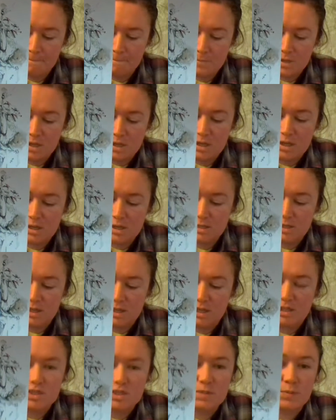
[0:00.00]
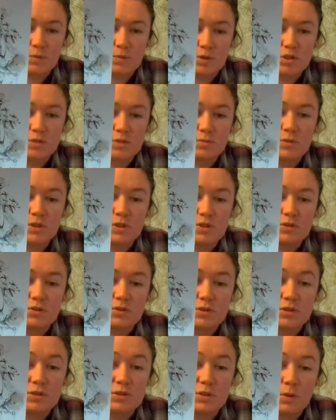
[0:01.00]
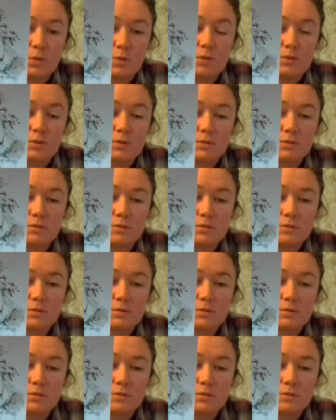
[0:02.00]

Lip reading: It is the inspiration within your soul.